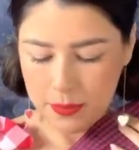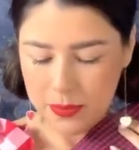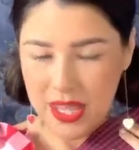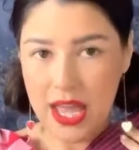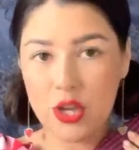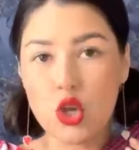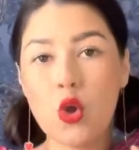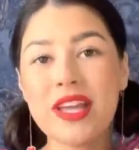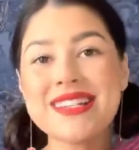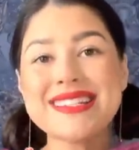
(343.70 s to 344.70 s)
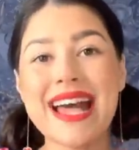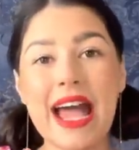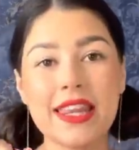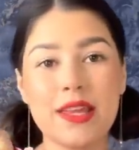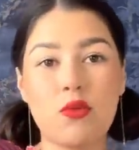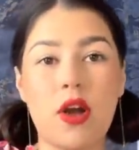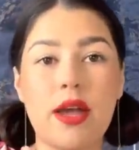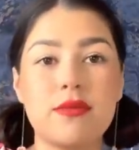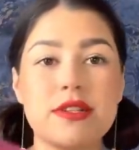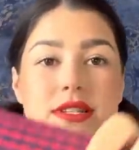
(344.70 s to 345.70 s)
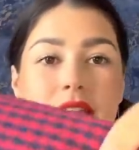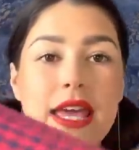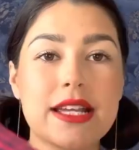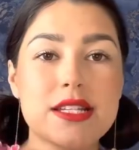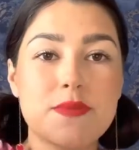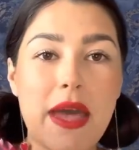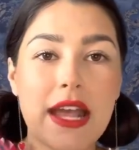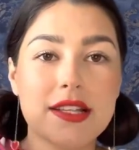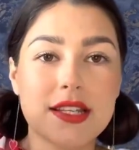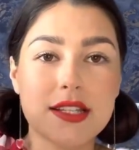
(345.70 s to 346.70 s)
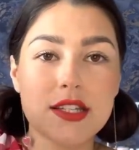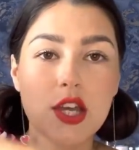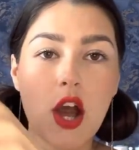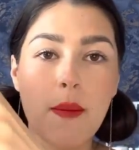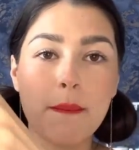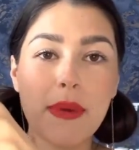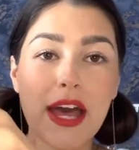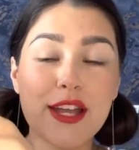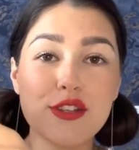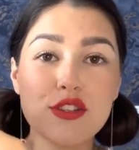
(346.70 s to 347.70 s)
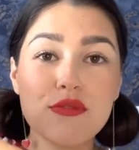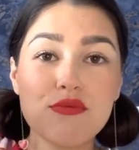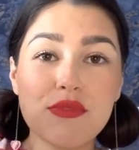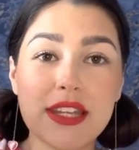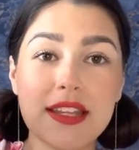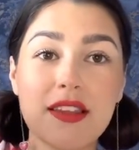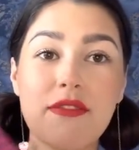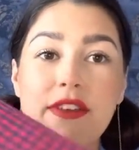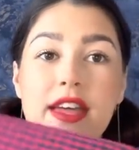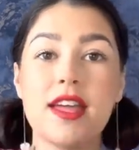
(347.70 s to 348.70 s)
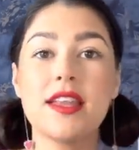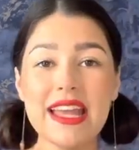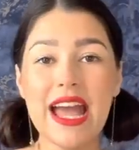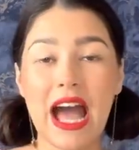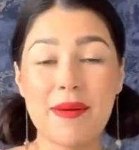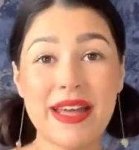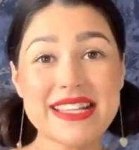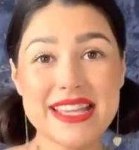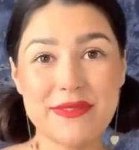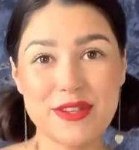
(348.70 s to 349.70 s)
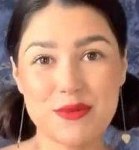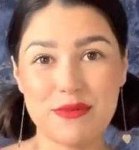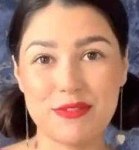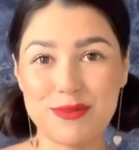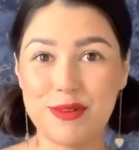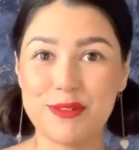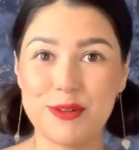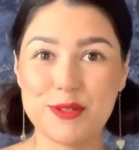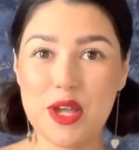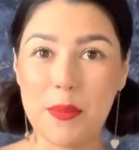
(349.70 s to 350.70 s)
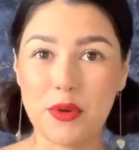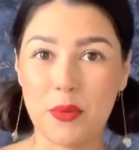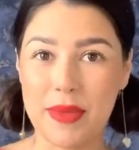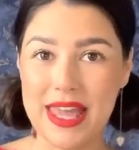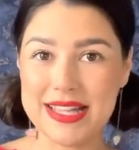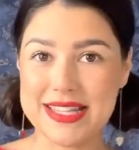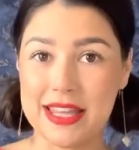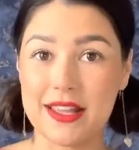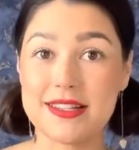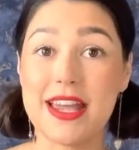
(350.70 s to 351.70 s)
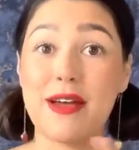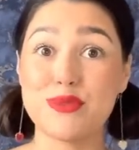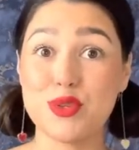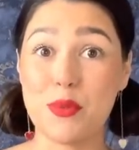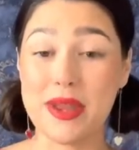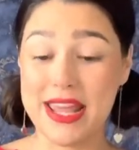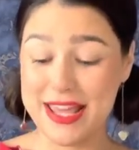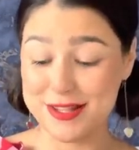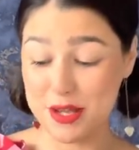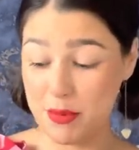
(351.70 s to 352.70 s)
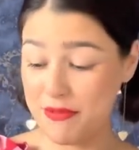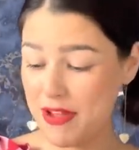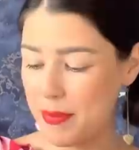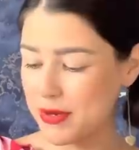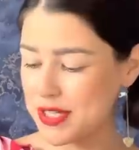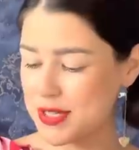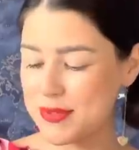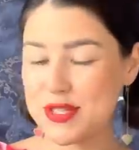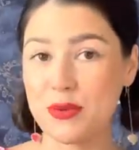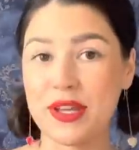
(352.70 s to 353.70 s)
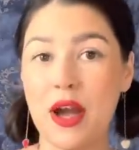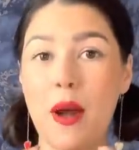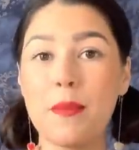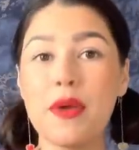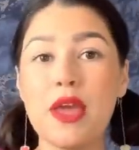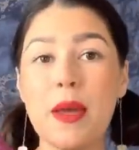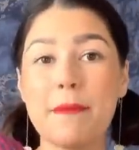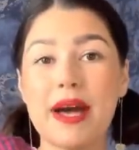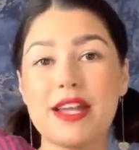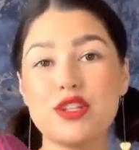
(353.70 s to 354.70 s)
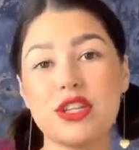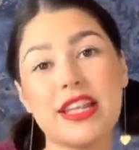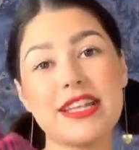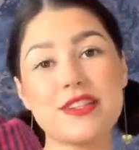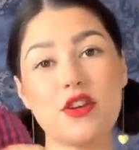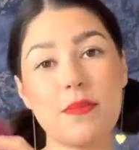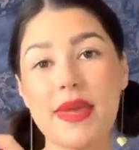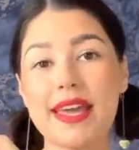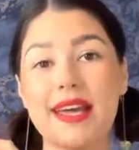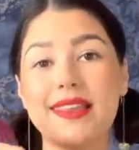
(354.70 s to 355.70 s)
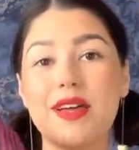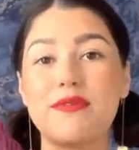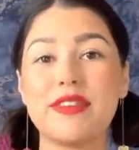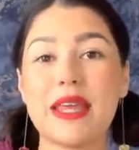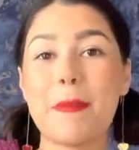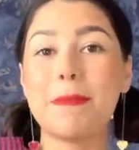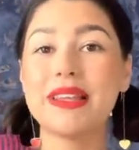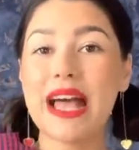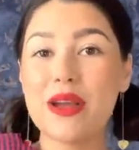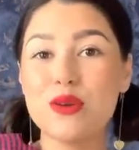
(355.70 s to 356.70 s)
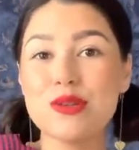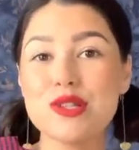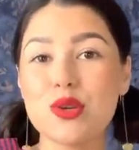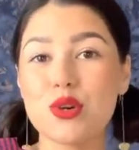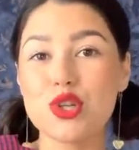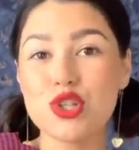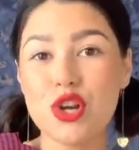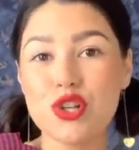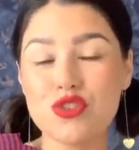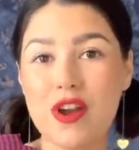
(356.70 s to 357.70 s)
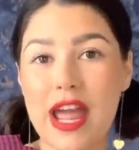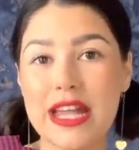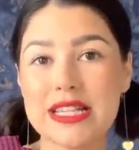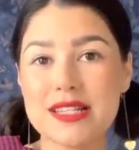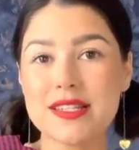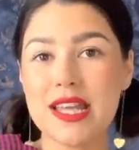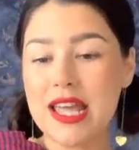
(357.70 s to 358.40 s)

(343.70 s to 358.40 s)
yeah, not exactly what I was expecting to come, but I do really love it. I might save this one for more of an autumnal make, seeing as I have so many summer fabrics to be sewing up. But I do think this could make a lovely blouse or shirt dress.